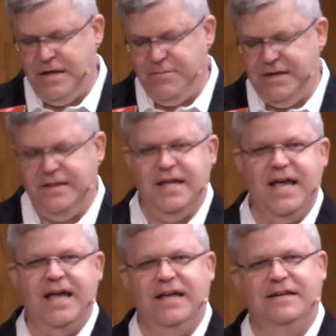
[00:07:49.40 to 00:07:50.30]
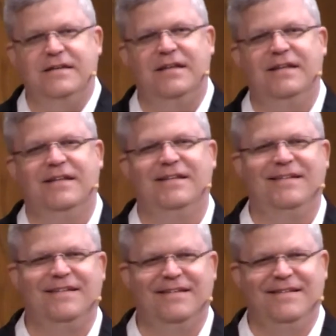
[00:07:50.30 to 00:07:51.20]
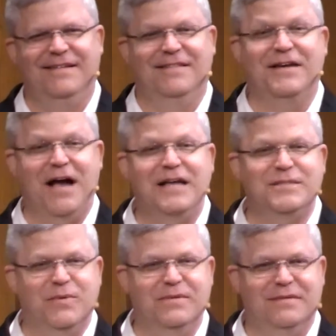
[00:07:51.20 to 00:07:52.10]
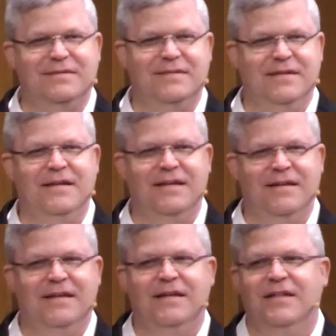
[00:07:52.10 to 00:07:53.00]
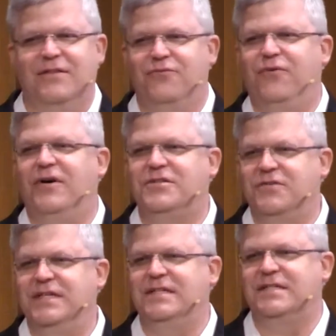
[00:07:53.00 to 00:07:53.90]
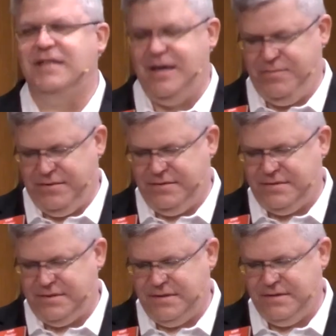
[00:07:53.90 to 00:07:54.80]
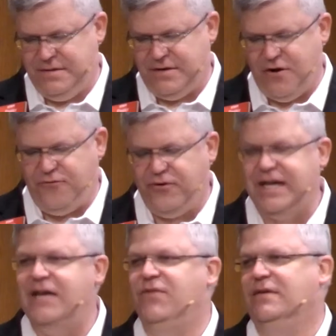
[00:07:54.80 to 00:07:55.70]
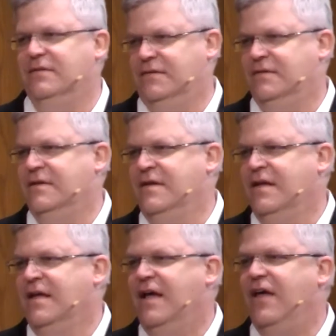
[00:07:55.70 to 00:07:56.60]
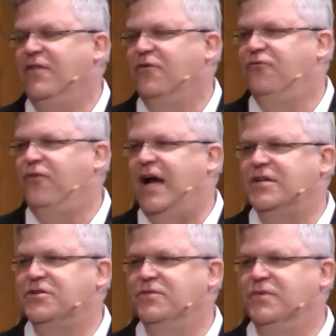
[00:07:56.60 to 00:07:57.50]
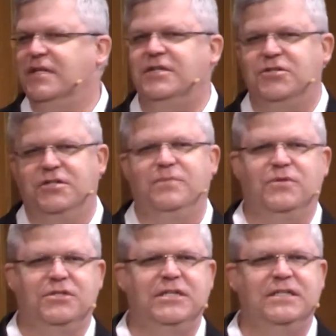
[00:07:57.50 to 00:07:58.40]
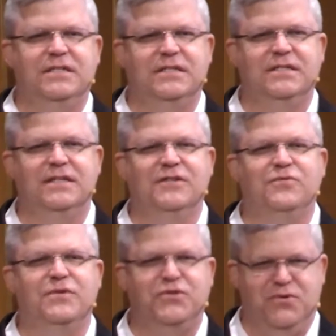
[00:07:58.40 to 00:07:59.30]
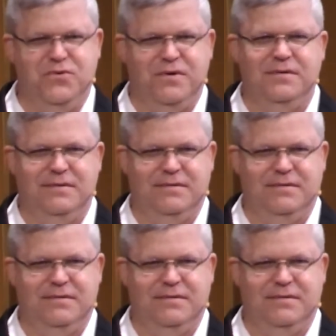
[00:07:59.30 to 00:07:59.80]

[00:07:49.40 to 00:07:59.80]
But in the end, in the gospel, the faltering disciples are forgiven, and their fractured relationship with Jesus is restored.